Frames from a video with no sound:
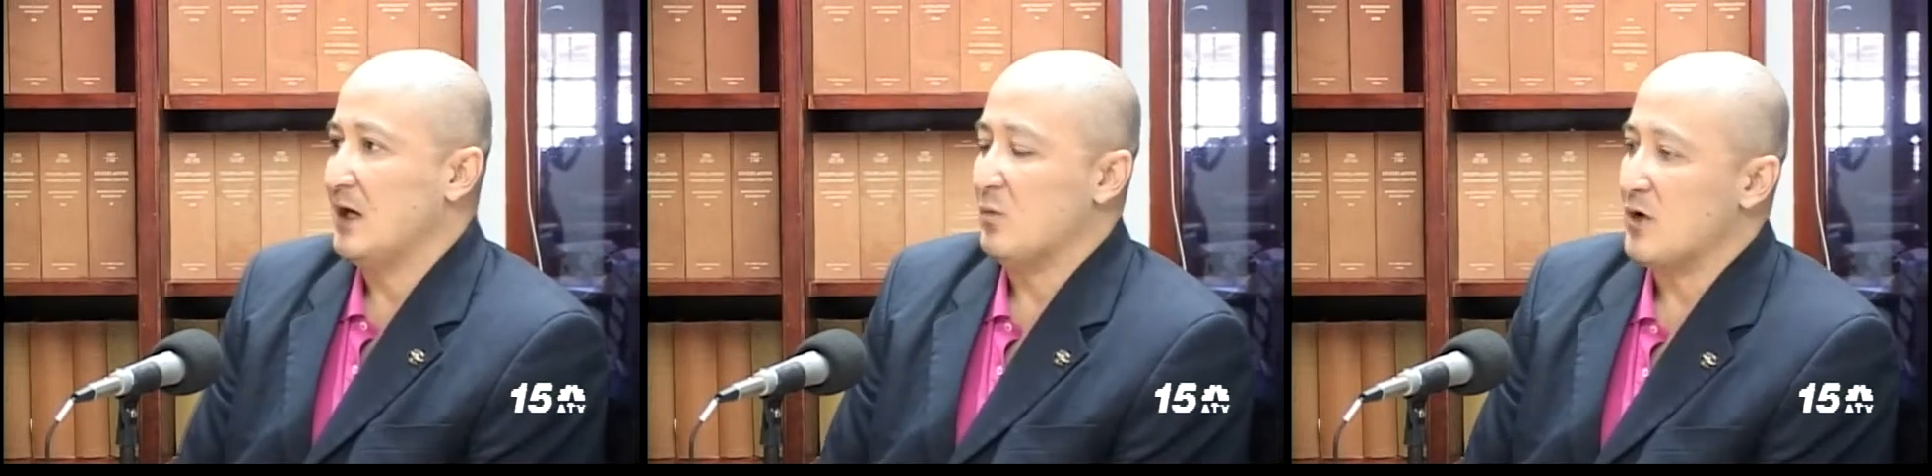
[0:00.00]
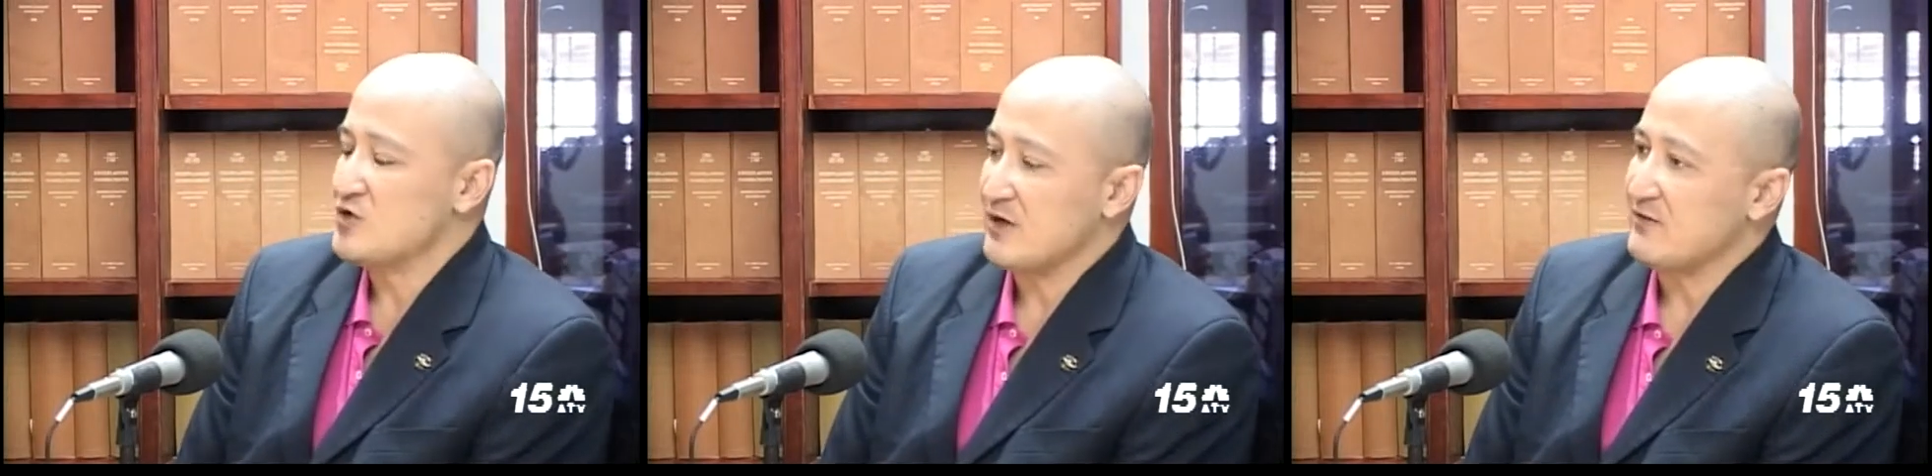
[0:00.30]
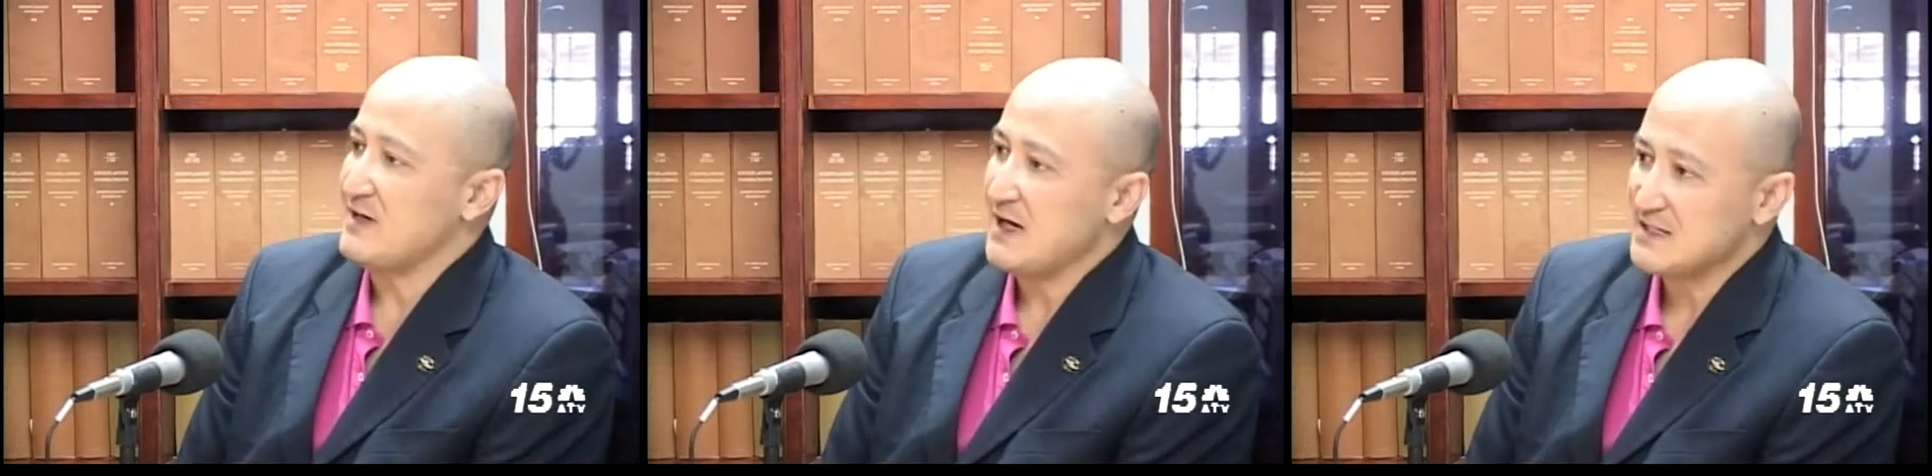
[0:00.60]
While you
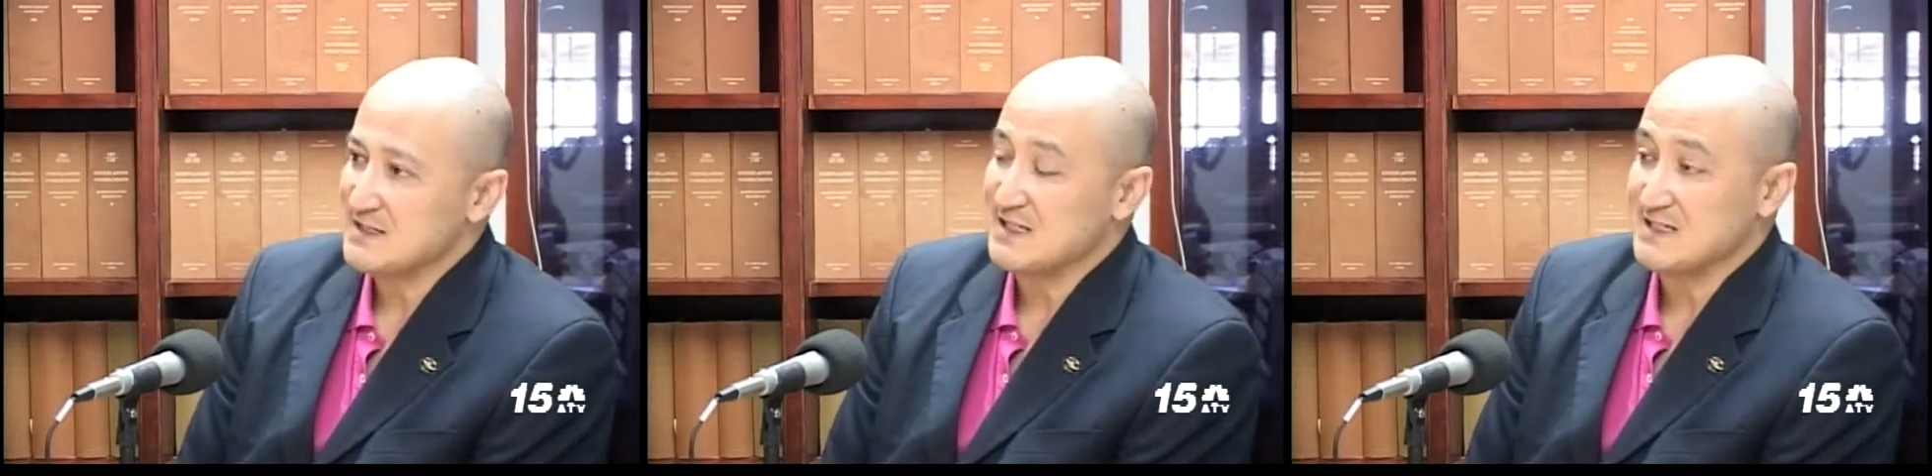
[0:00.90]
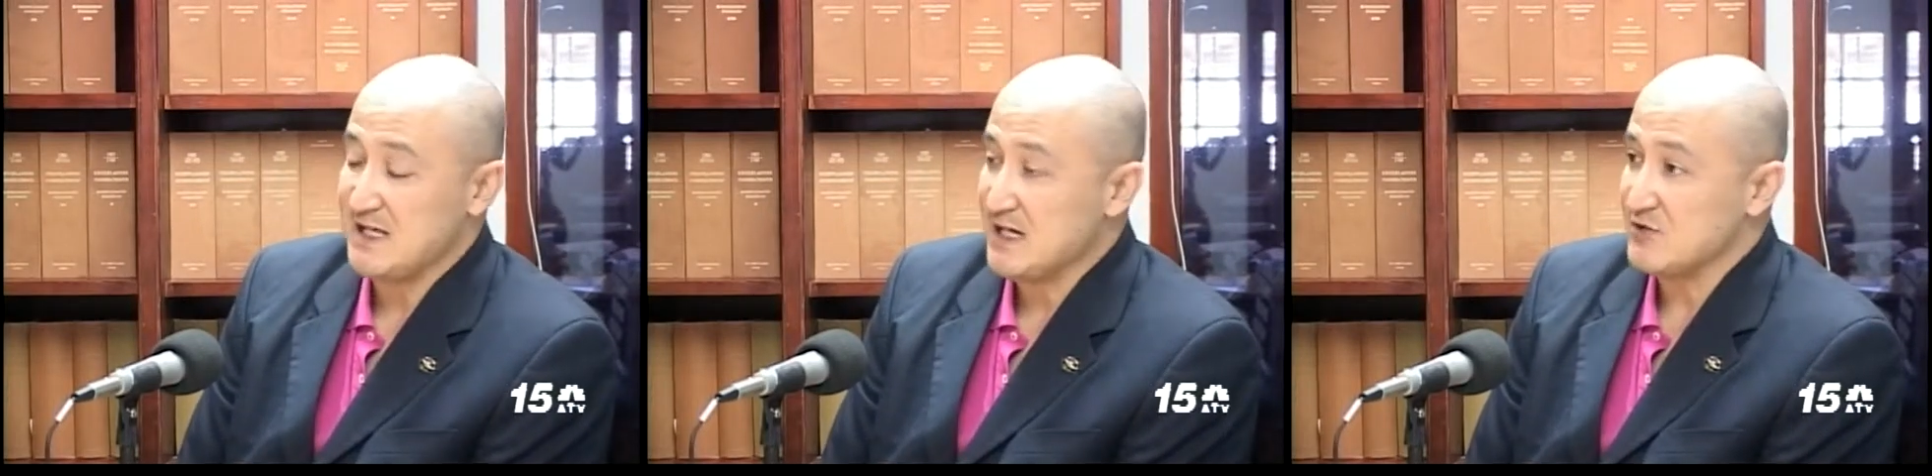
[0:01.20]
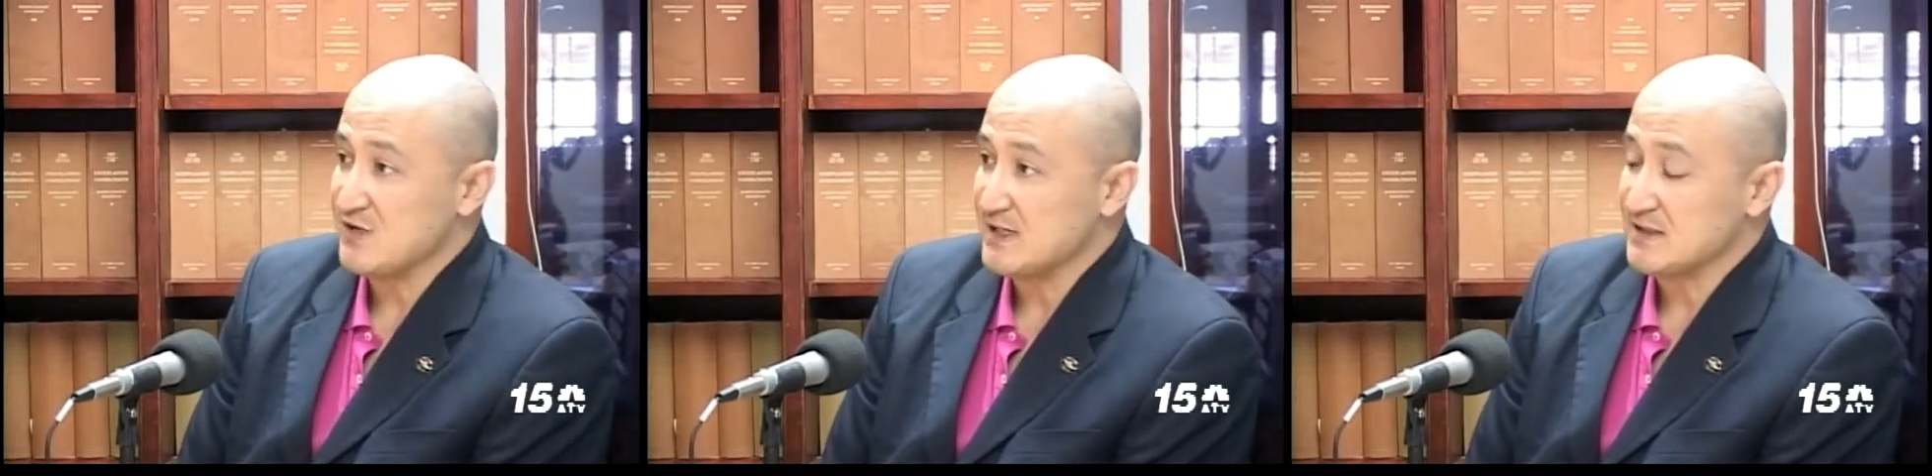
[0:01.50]
have guests staying at
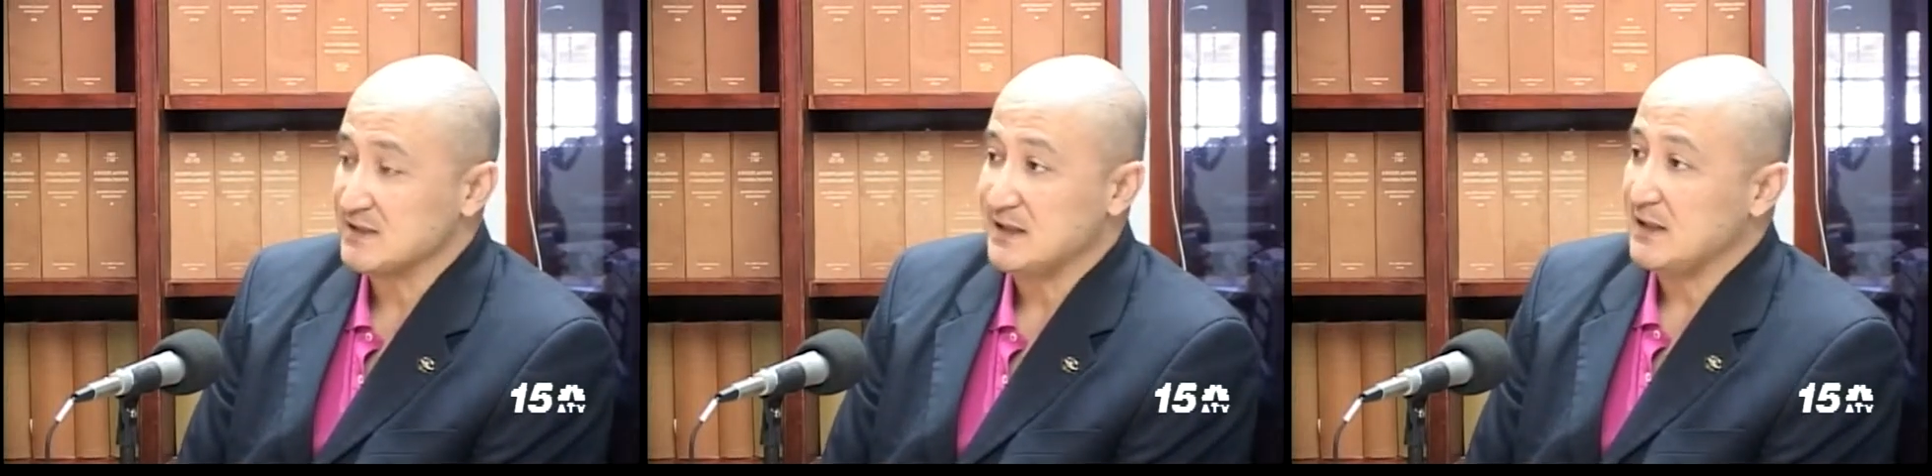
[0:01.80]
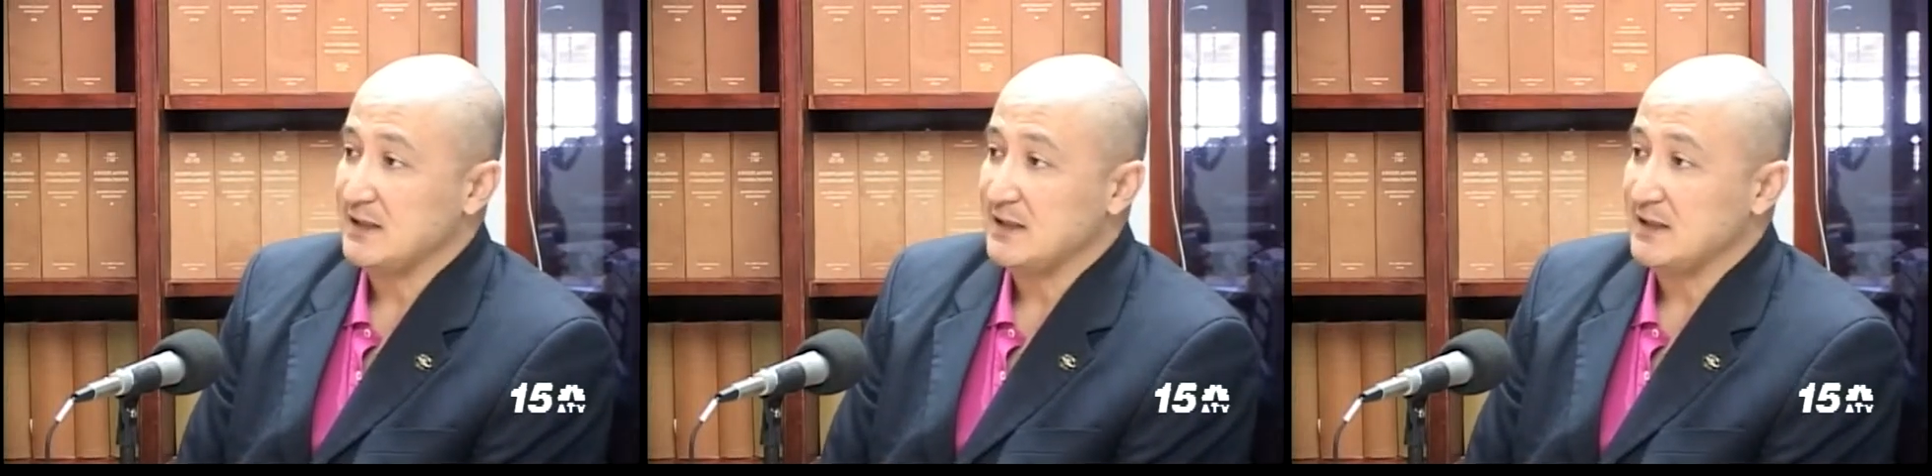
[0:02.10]
the Radisson,